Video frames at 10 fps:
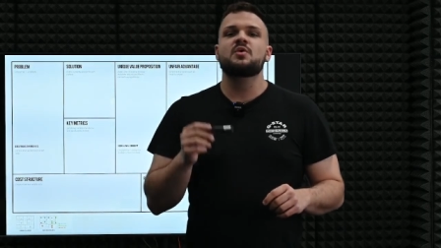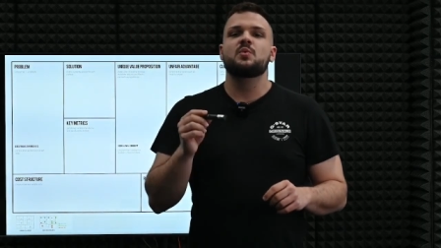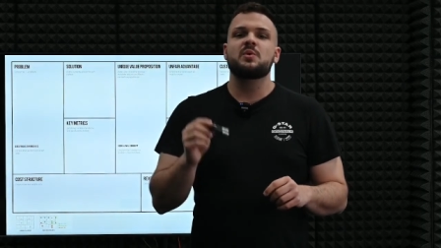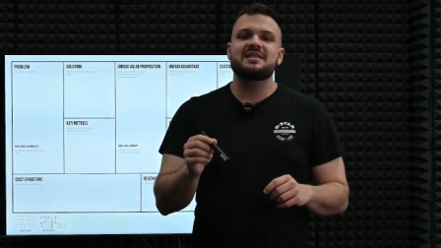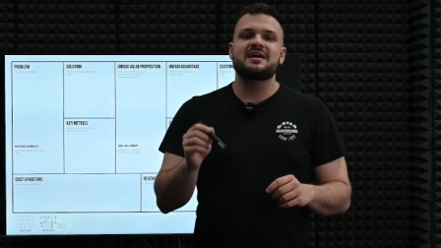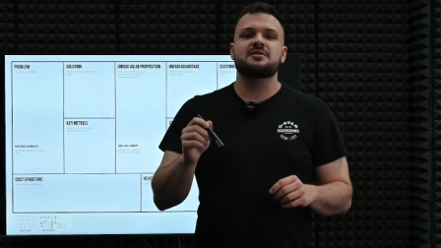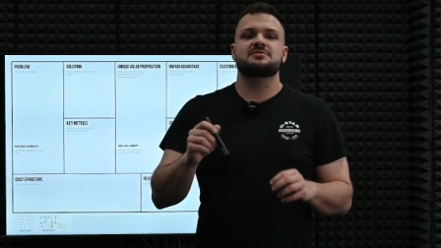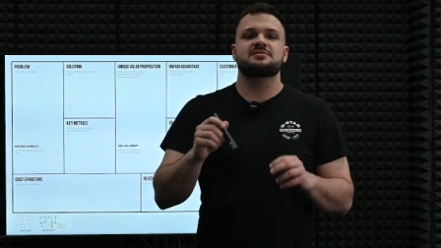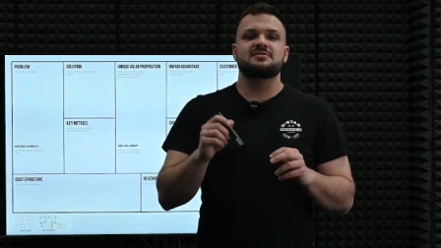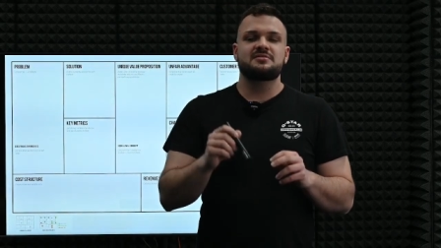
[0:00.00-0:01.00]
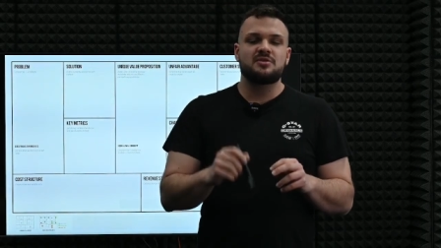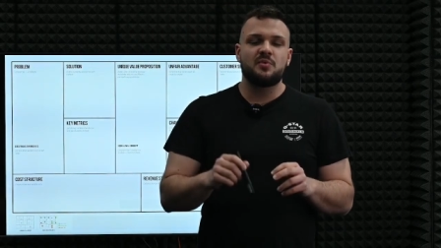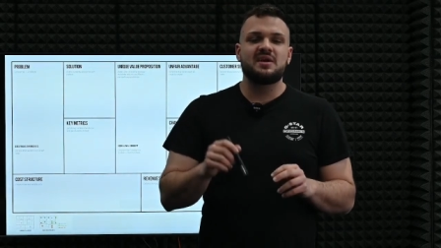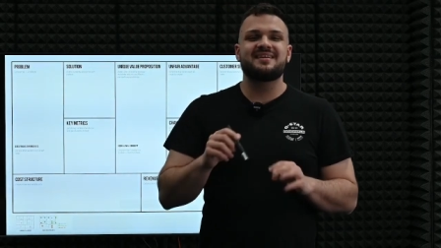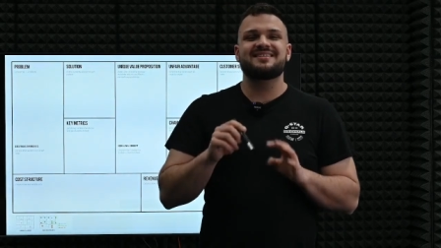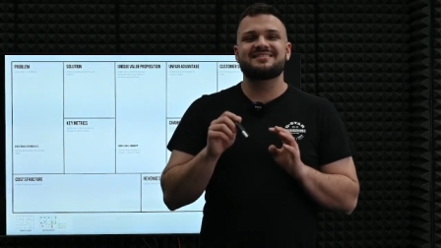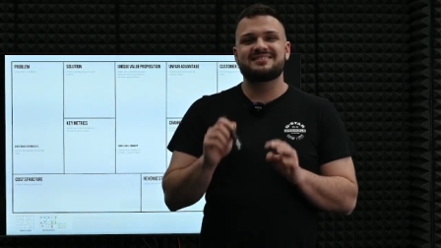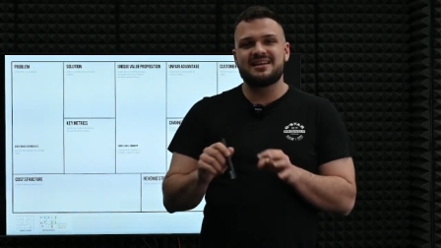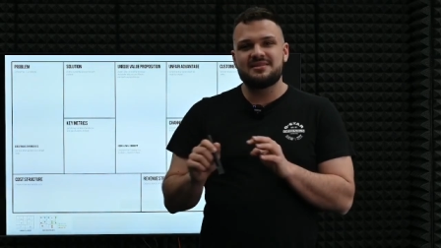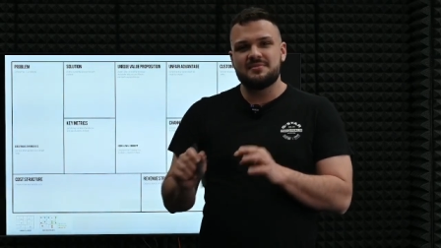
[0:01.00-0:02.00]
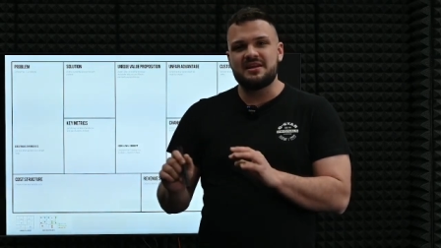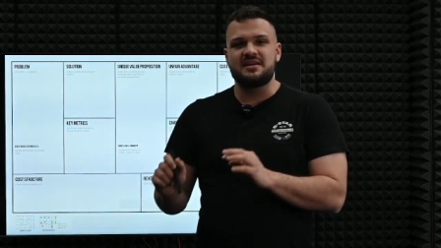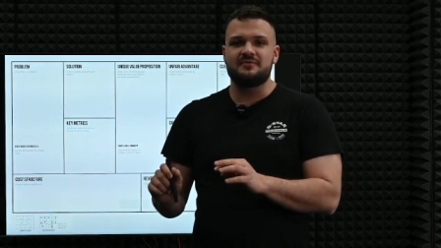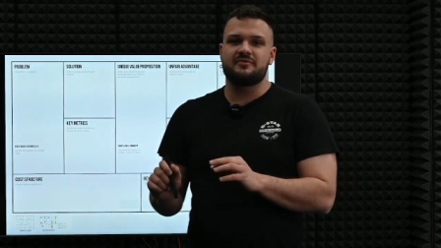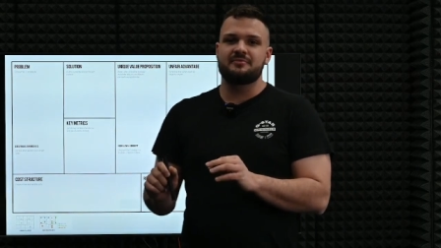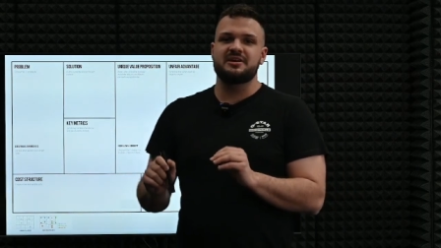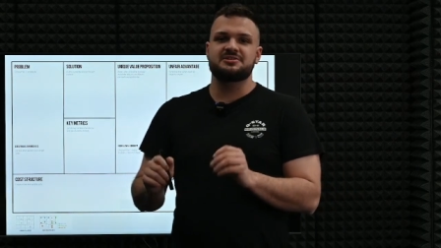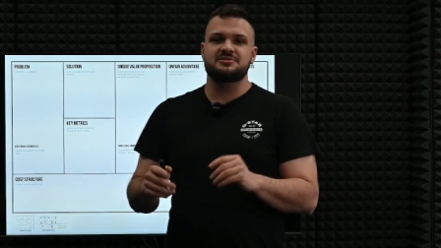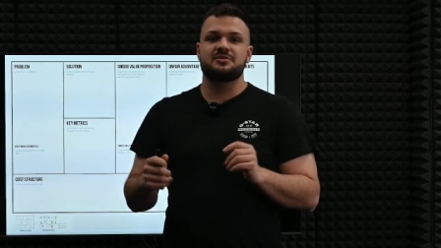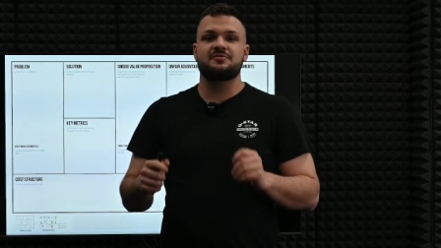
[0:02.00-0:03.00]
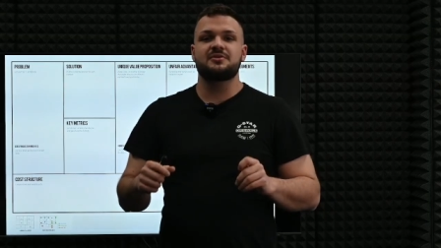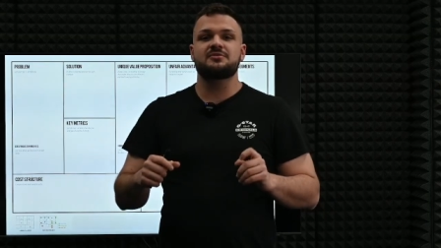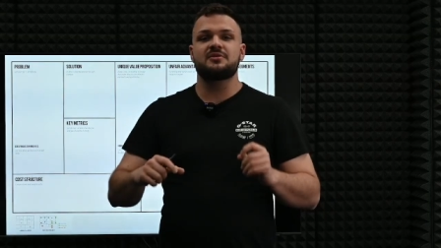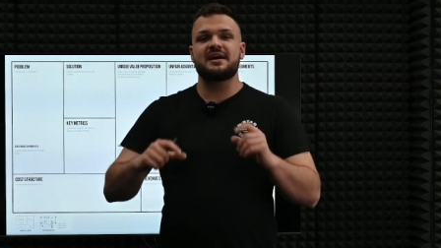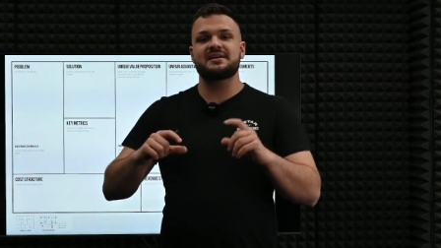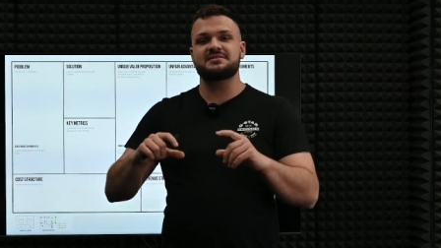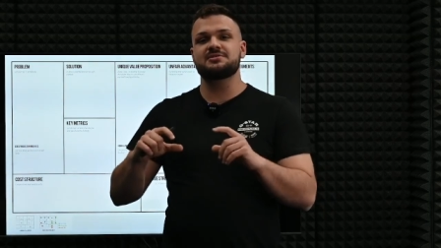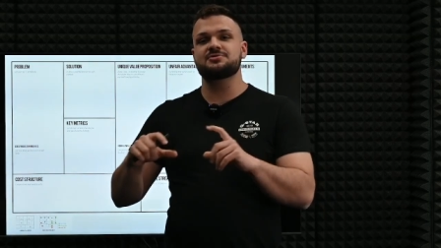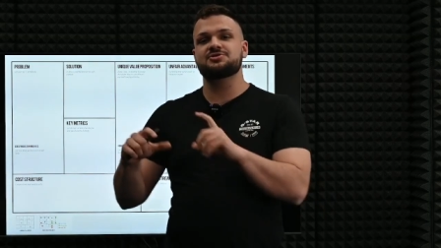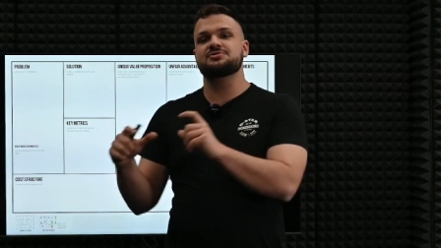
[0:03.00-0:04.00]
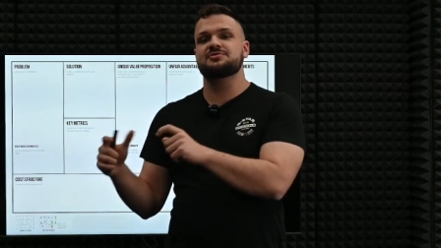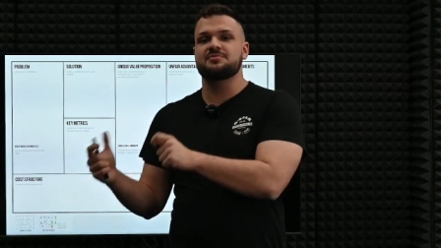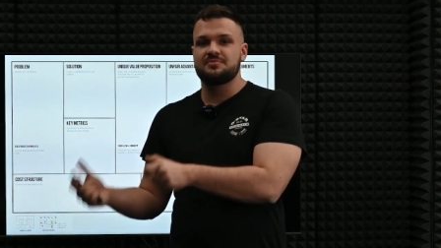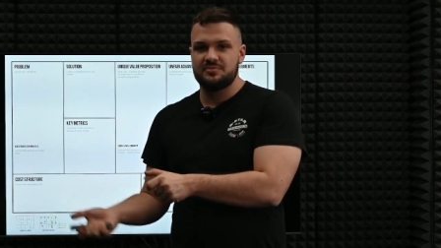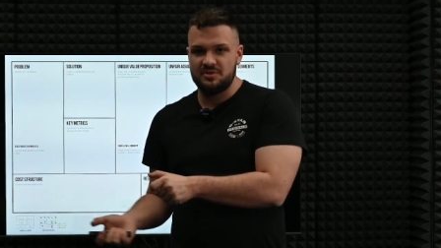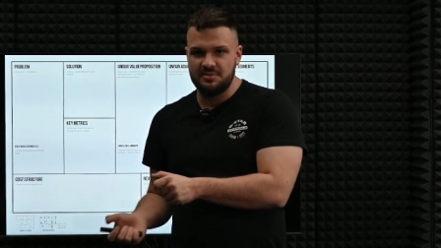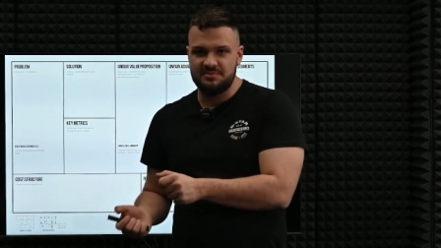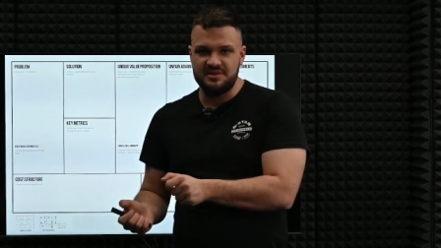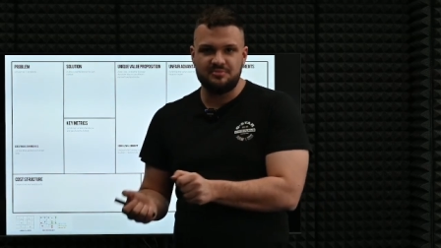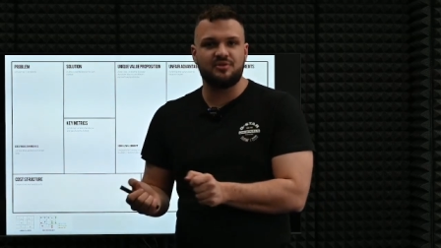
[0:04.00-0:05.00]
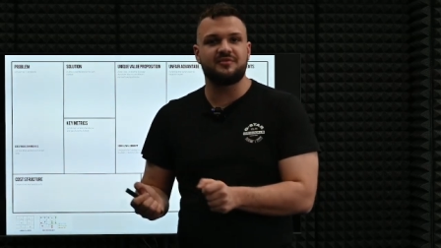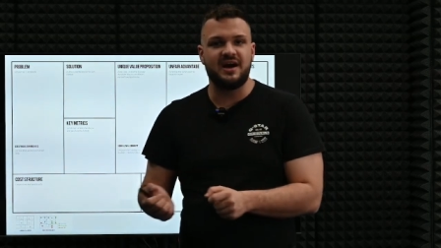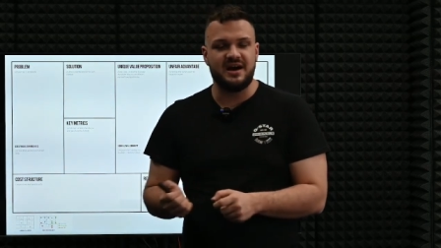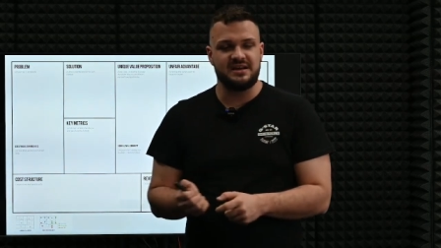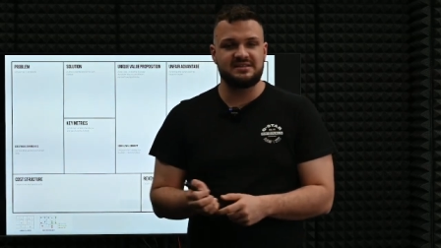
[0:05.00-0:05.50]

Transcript: without knowing that many information of you as you should probably provide.